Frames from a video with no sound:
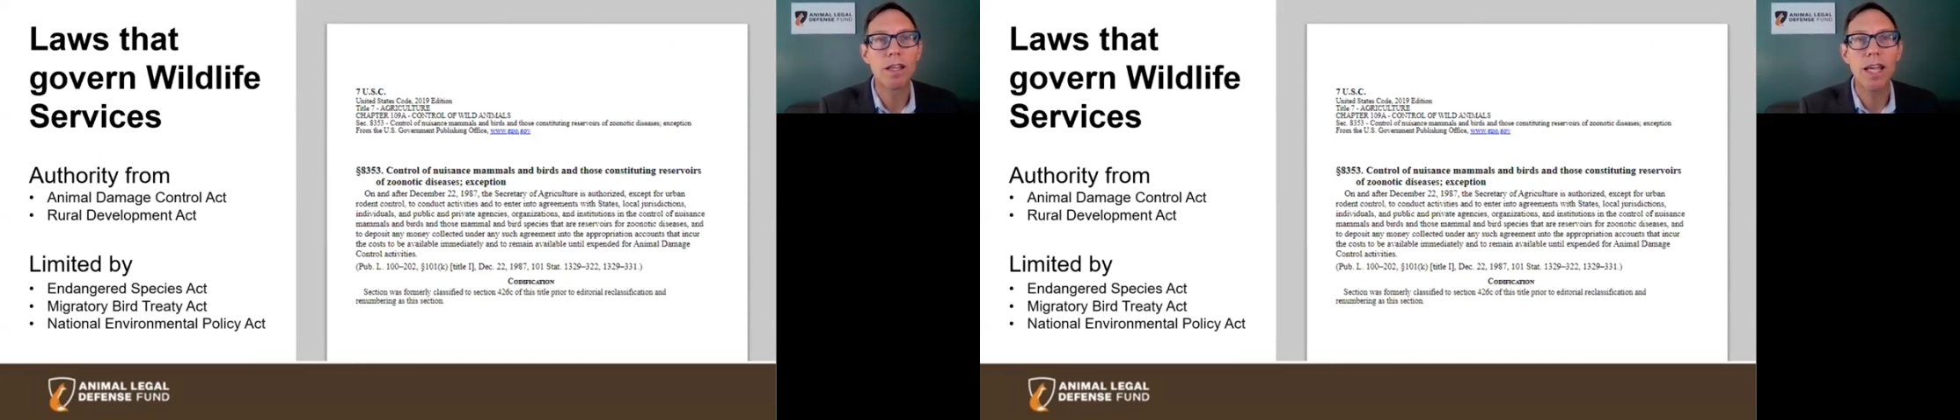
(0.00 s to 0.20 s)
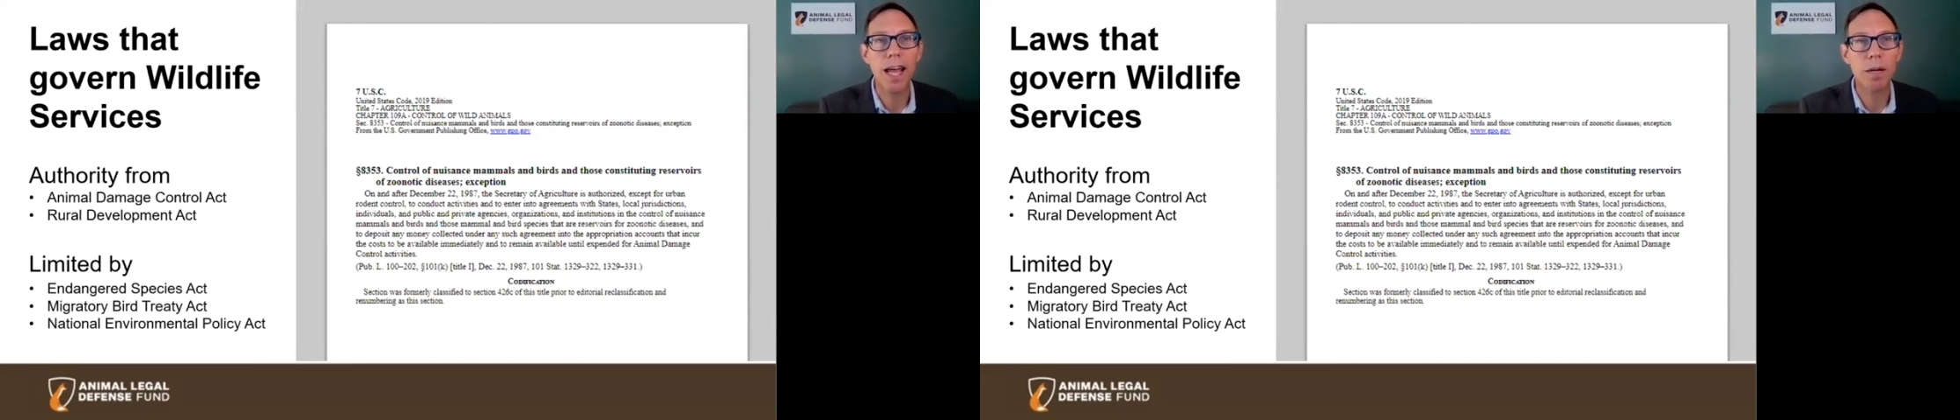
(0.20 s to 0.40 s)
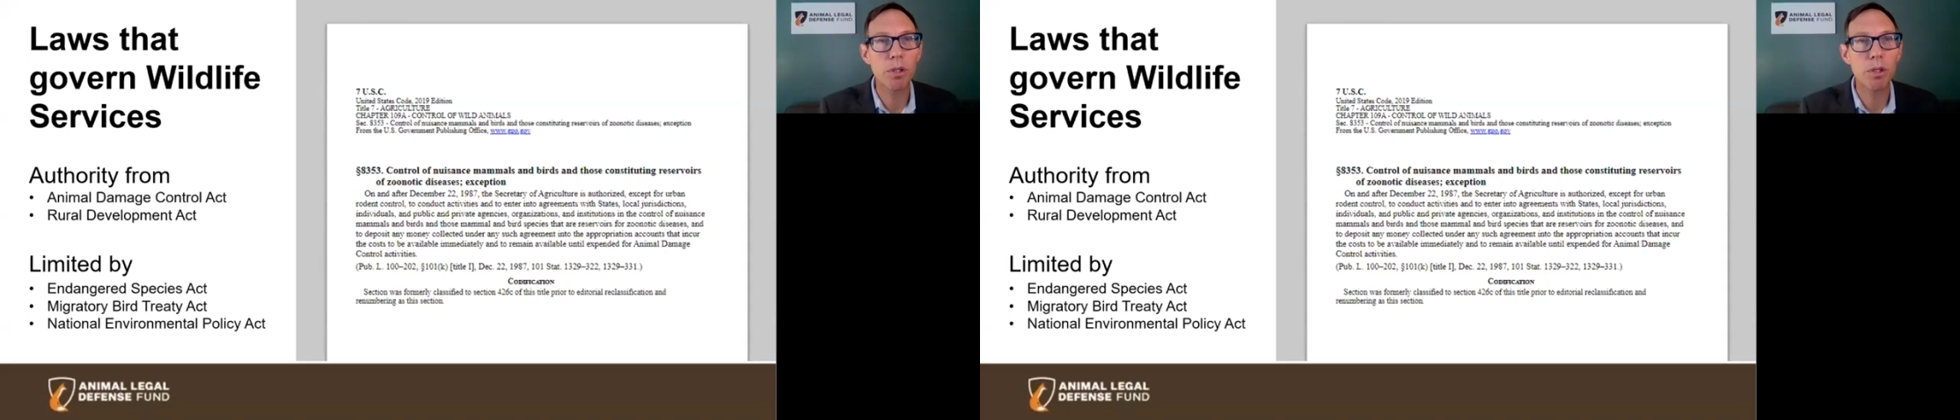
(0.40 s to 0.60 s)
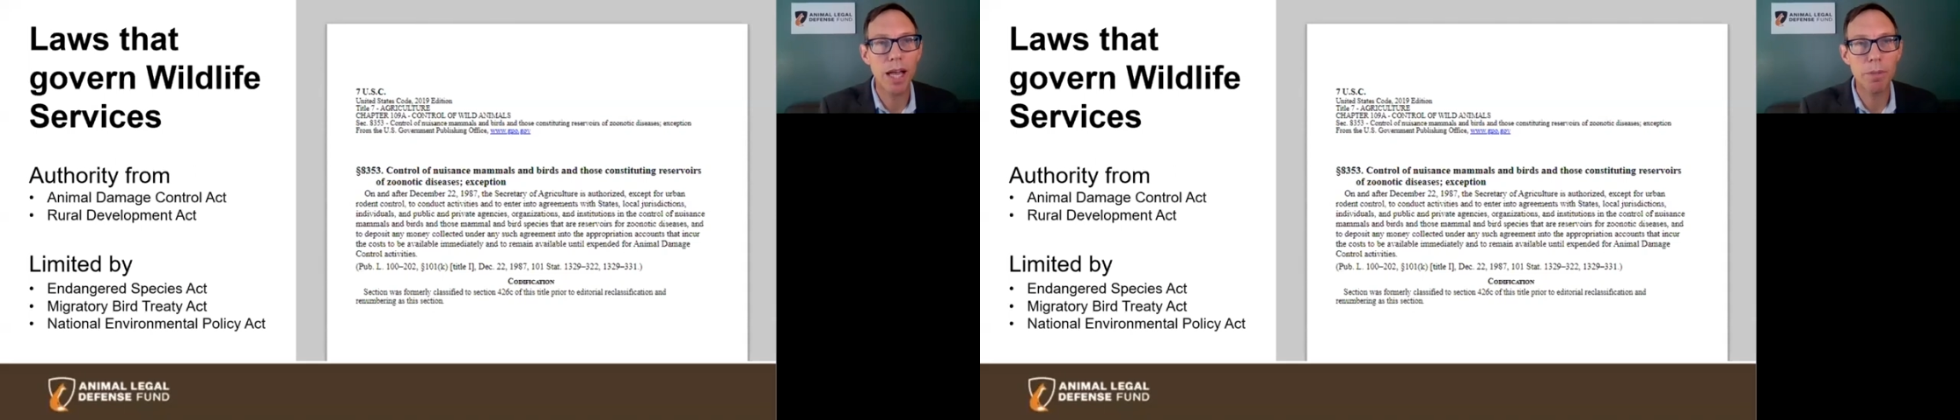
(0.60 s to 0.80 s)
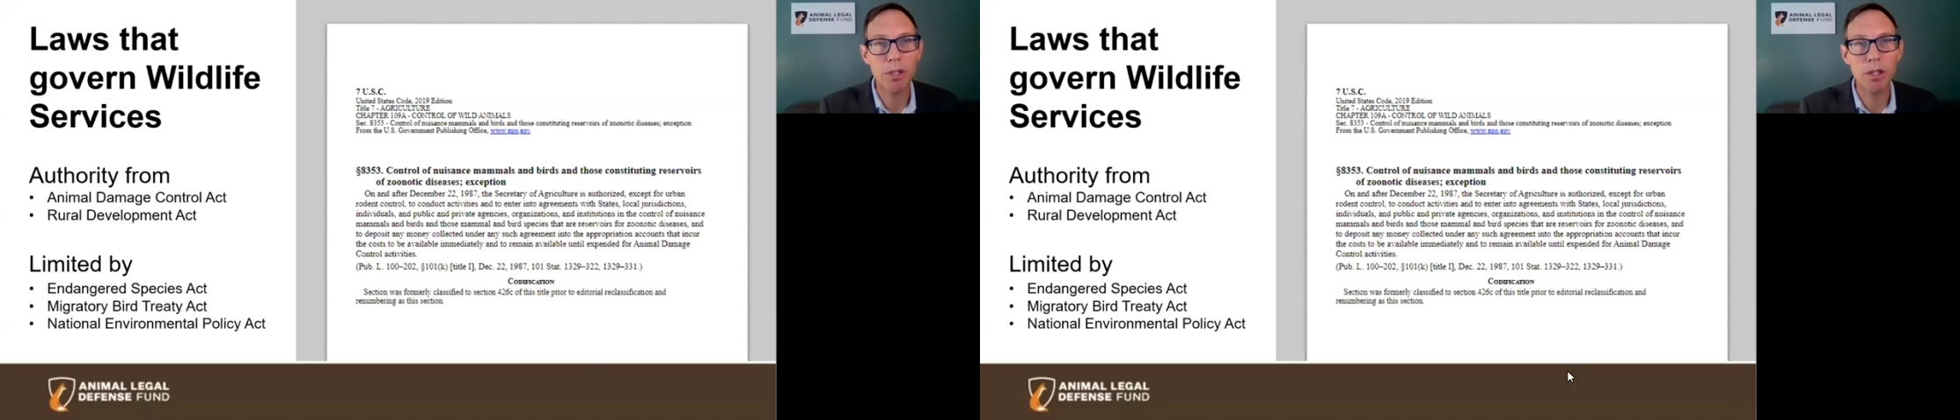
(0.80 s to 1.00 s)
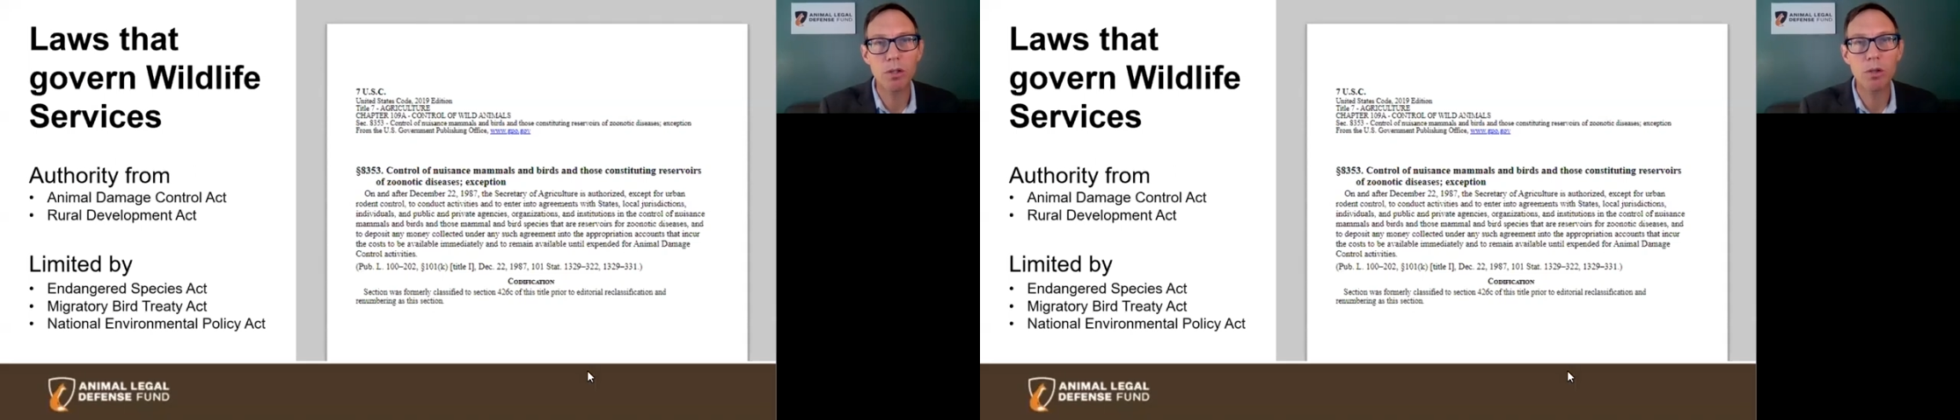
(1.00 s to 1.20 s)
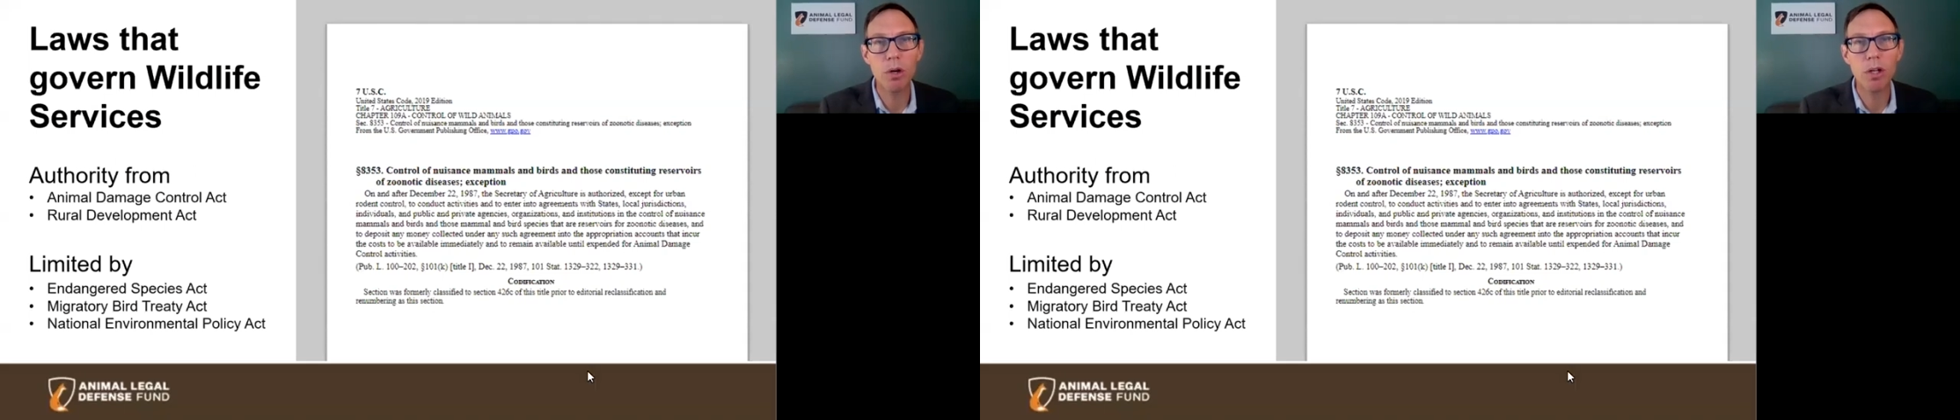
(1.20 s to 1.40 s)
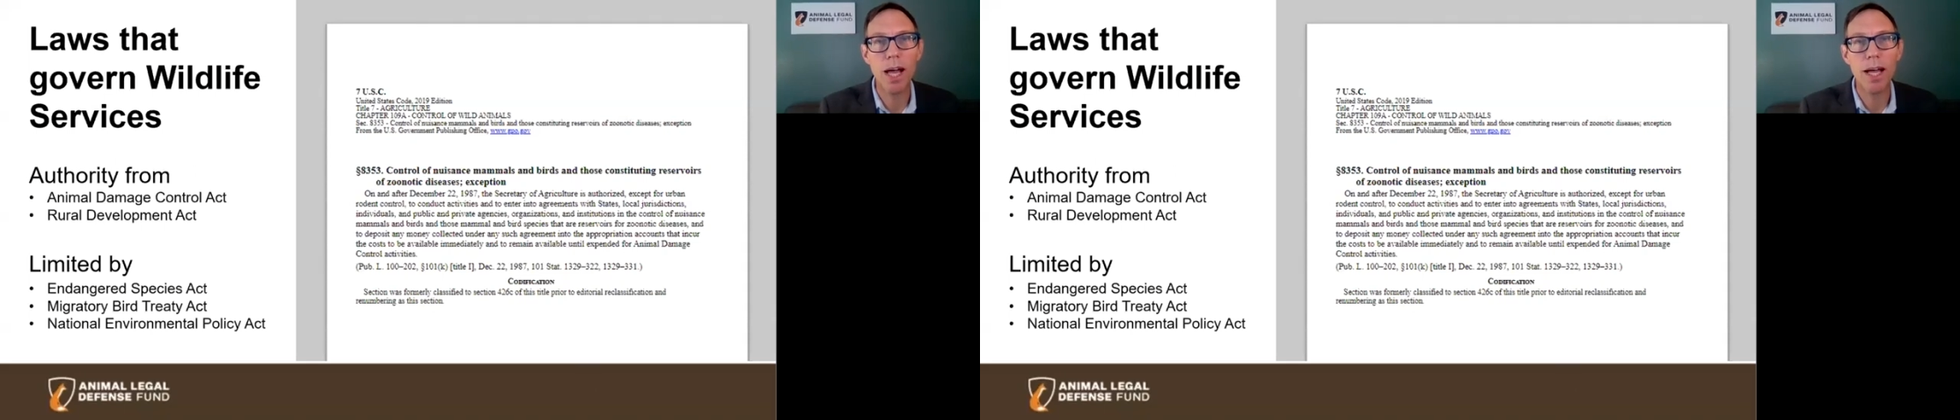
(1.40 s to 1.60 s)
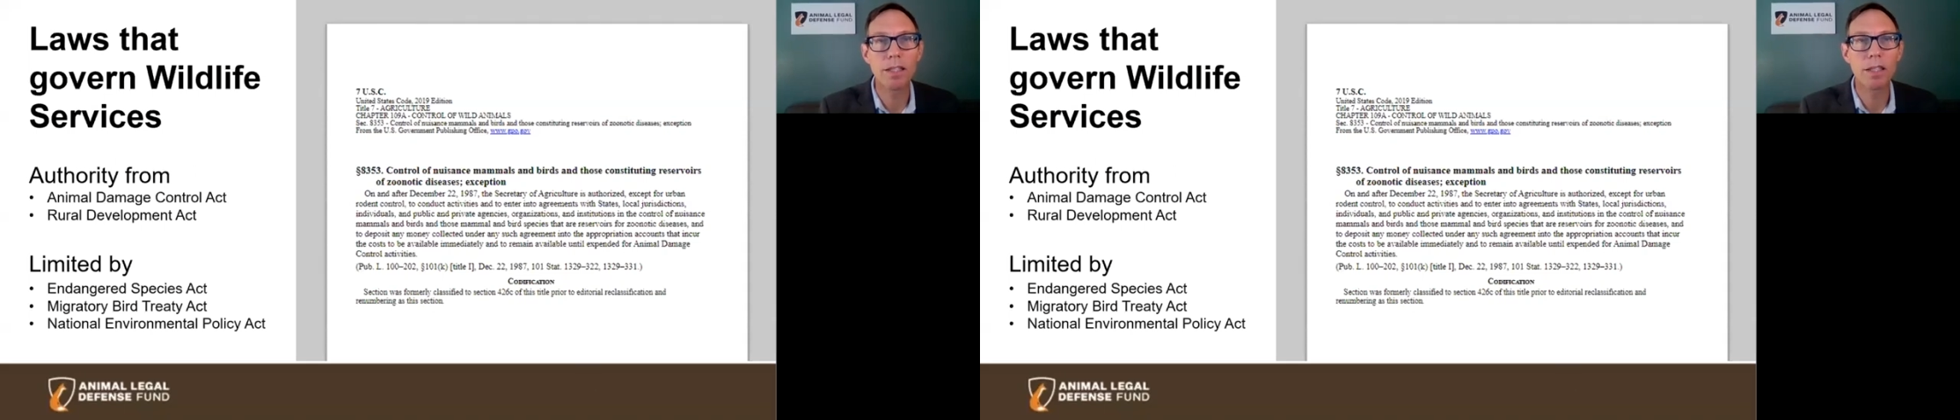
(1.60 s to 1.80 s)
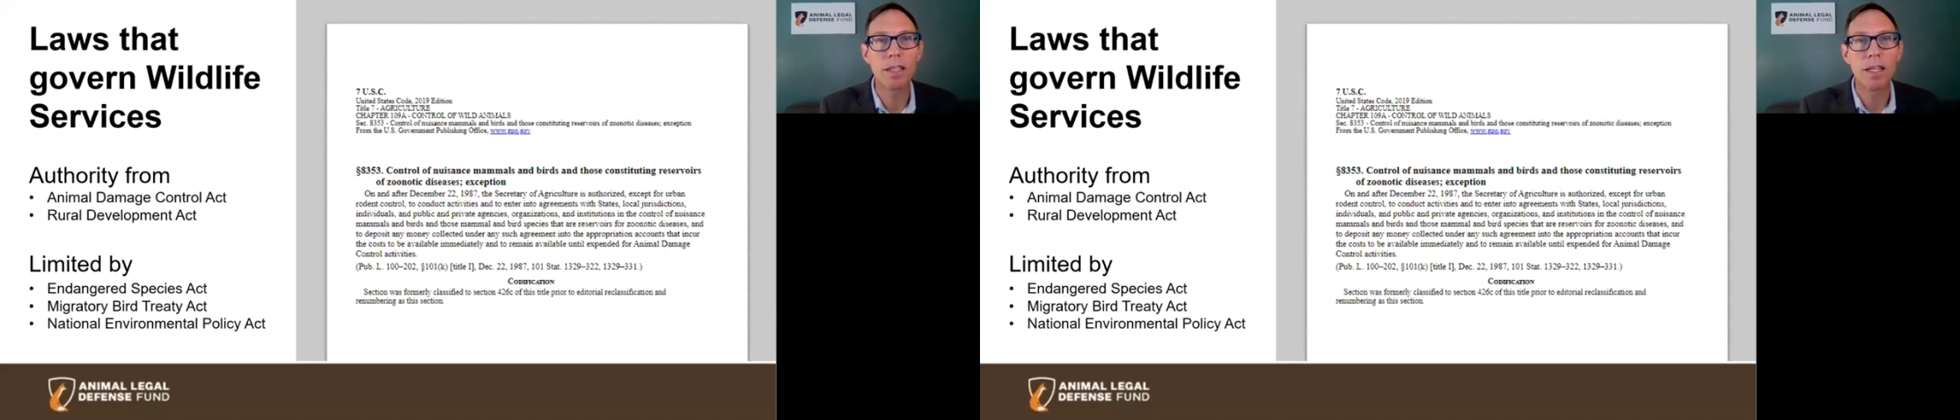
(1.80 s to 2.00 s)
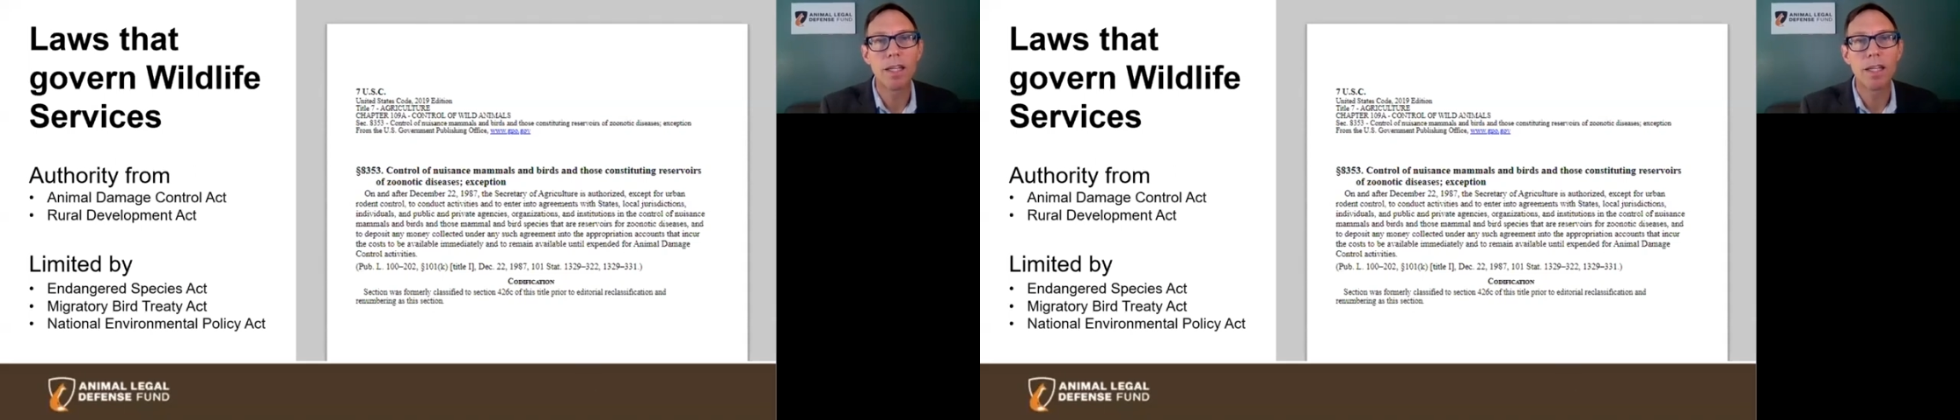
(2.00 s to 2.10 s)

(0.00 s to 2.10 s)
The Animal Damage Control Act,